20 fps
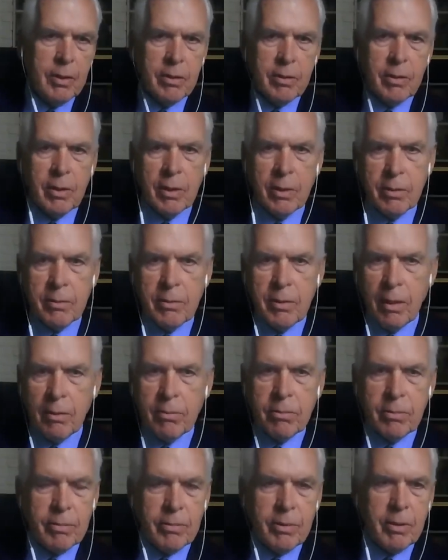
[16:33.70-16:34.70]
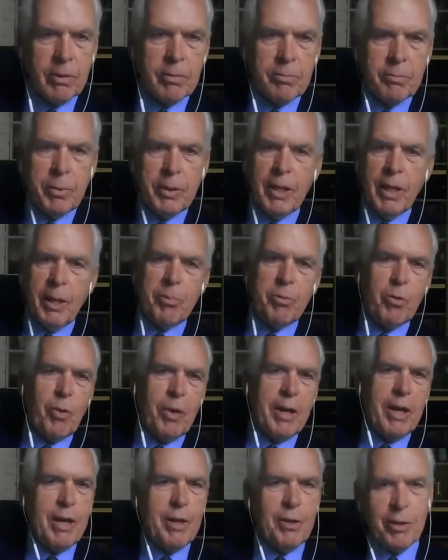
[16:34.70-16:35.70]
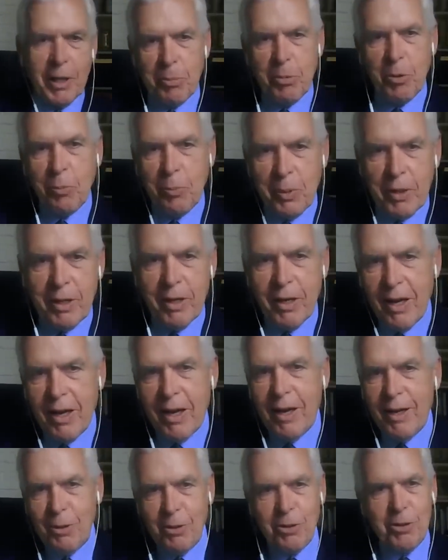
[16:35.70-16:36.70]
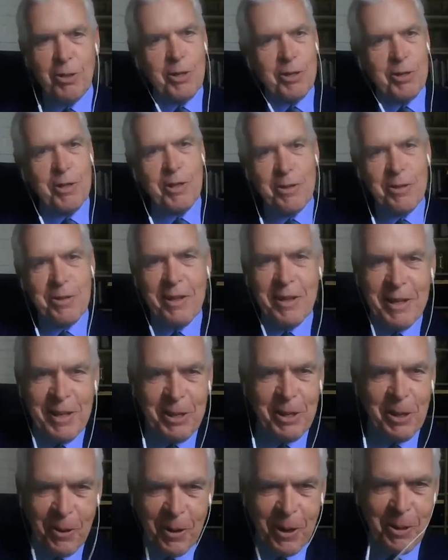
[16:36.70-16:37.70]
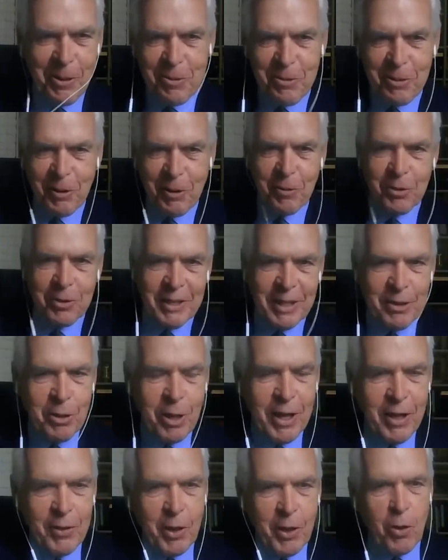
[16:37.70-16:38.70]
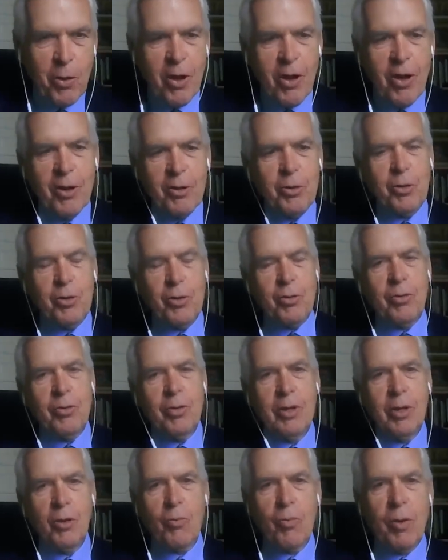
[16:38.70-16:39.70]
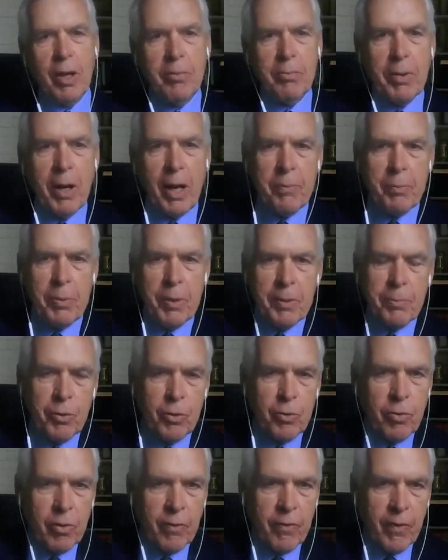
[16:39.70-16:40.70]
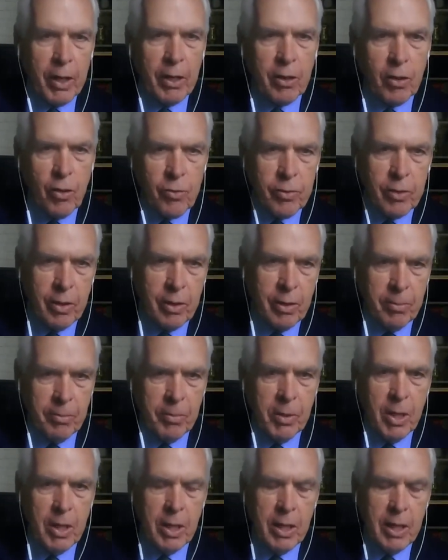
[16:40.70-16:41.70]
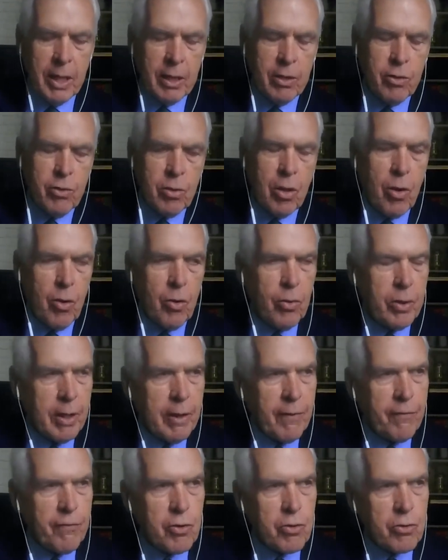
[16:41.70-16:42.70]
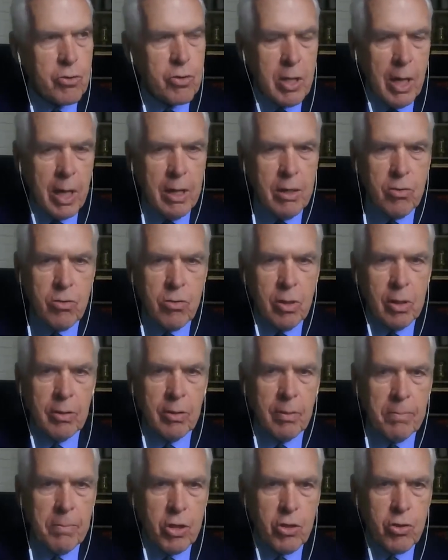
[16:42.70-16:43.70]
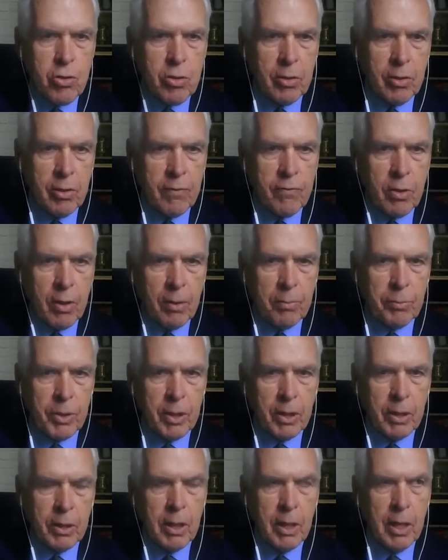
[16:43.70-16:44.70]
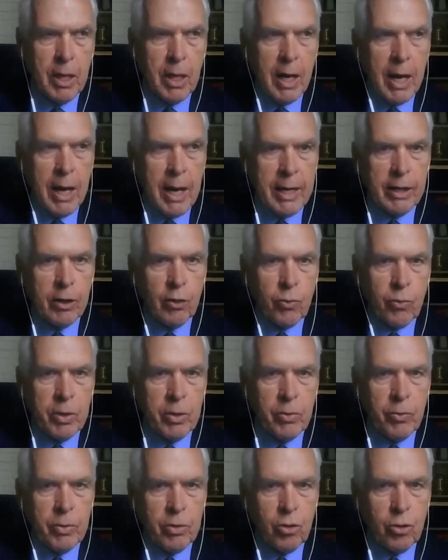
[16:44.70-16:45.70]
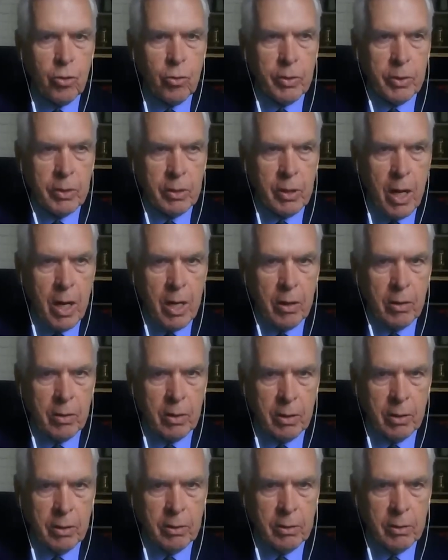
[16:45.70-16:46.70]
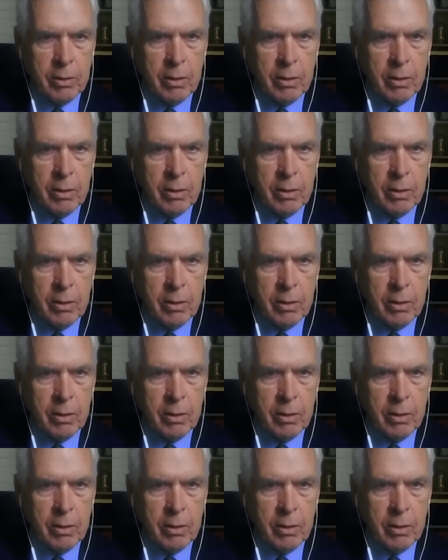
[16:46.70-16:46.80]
PWA, the WPA, the CCC, all those different things. They were all new, run by people who were very close to him. And so if you're changing the mission of something, I agree with you entirely.